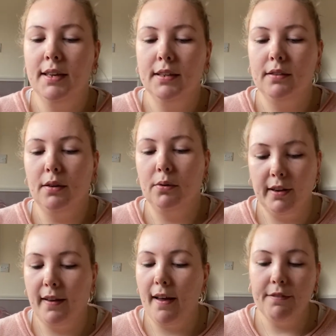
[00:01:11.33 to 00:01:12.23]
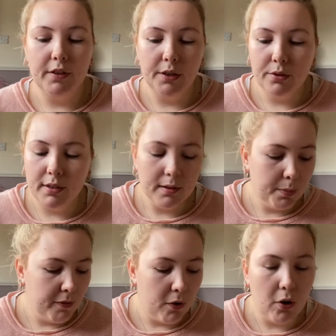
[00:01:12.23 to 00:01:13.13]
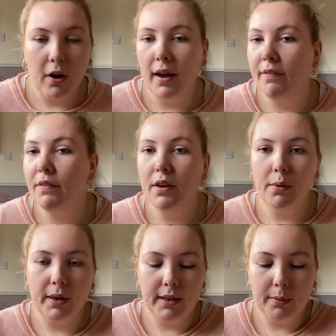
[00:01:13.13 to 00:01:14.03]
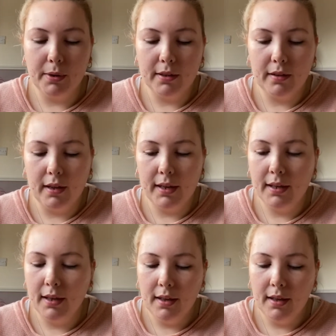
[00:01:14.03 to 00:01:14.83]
So haven't used this before. I have no idea what it's like.